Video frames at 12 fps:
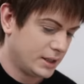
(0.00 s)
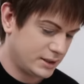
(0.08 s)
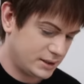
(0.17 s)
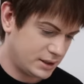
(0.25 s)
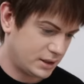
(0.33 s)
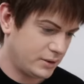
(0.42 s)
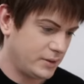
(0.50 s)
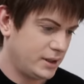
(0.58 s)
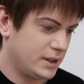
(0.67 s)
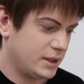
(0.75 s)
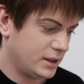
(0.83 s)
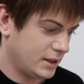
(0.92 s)
So
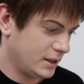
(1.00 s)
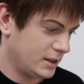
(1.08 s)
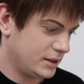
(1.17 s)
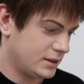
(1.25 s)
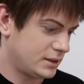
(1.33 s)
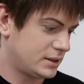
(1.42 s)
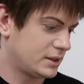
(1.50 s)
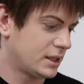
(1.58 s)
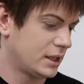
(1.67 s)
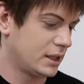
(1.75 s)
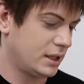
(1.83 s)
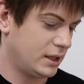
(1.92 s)
yes,
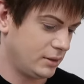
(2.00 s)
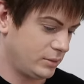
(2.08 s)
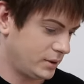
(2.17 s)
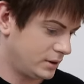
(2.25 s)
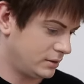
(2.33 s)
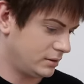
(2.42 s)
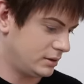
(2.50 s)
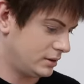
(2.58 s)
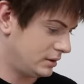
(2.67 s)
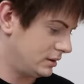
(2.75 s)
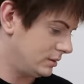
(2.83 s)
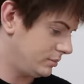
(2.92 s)
I will
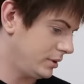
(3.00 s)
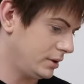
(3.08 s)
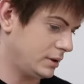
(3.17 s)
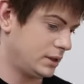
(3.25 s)
put